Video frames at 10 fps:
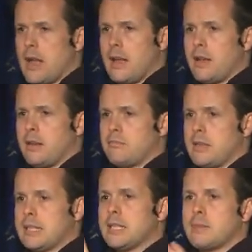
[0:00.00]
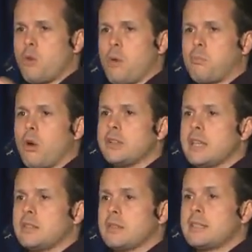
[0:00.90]
a, a system or a
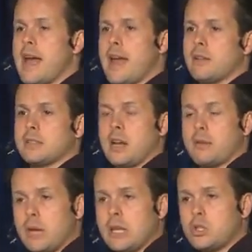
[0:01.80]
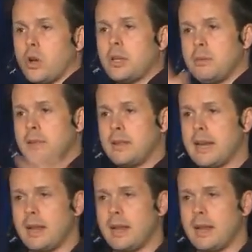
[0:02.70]
process on sales that I, we can document and then